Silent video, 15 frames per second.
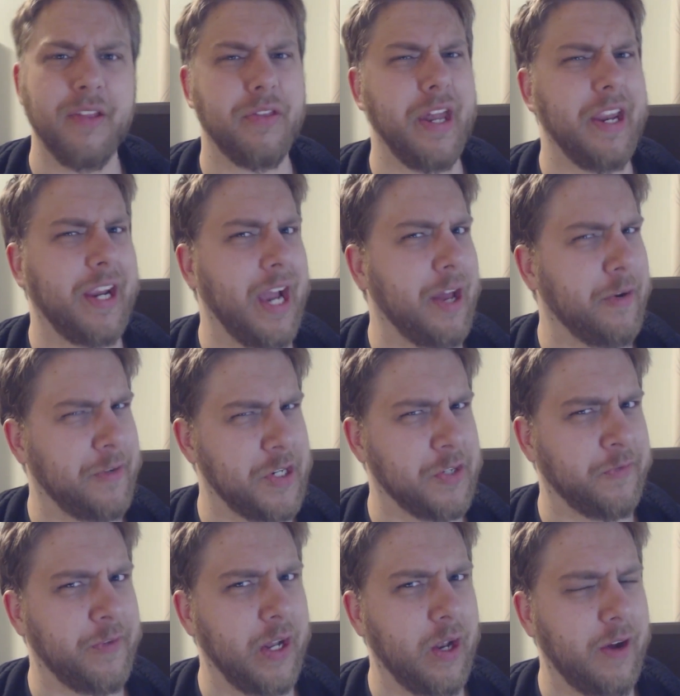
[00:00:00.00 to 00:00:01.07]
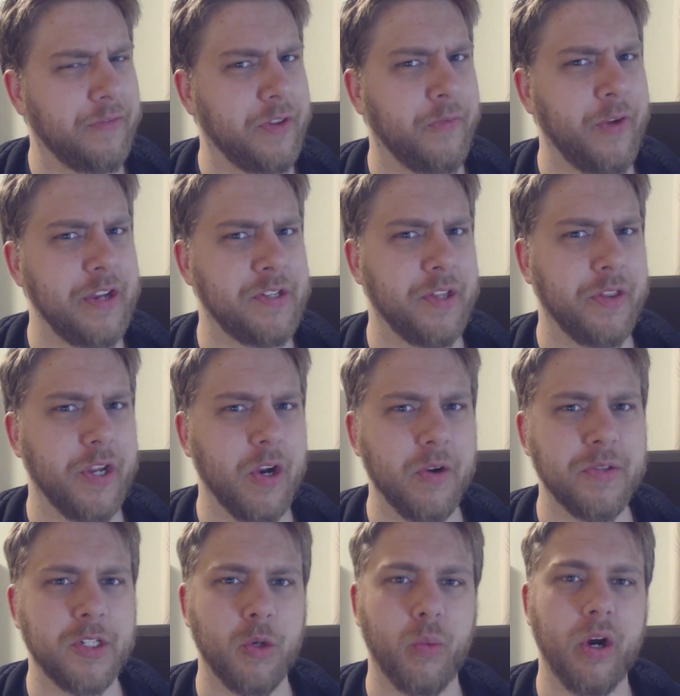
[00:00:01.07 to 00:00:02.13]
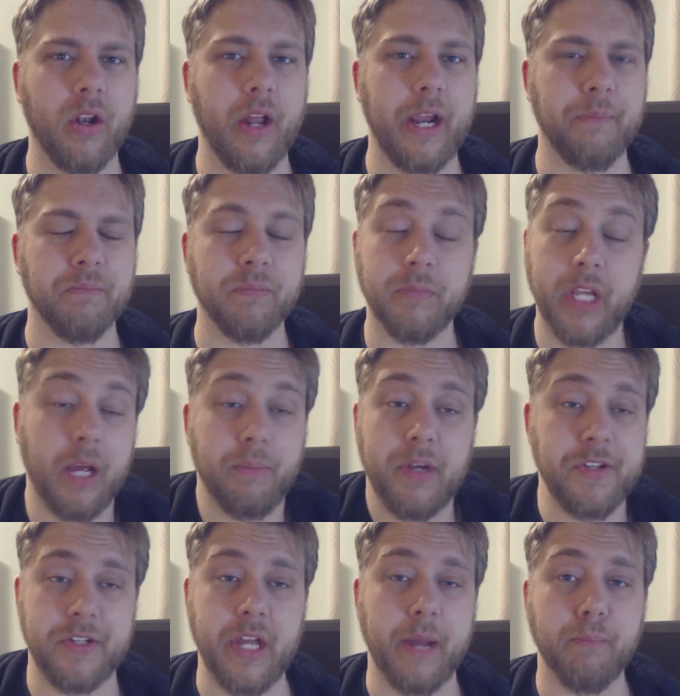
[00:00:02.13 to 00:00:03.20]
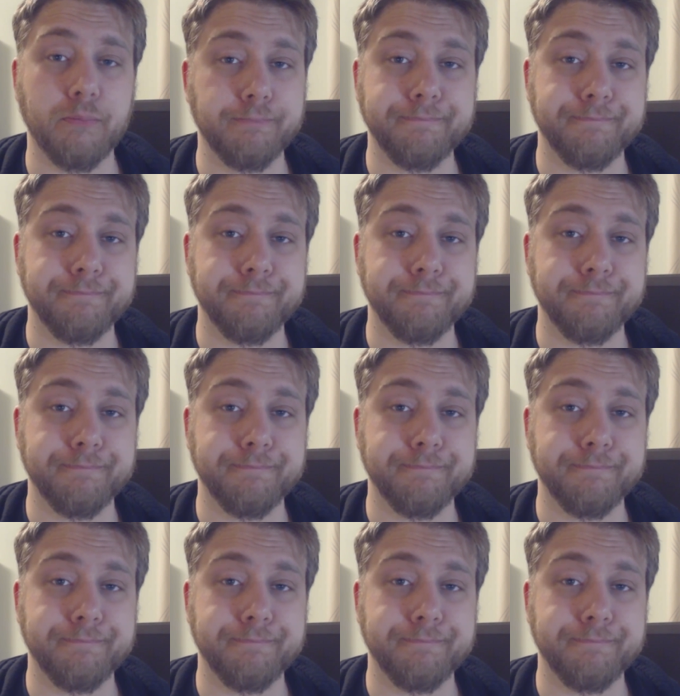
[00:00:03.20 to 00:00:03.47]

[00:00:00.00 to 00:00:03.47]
then he kind of just fell off the face of the earth, so we're like, yep, he's dead.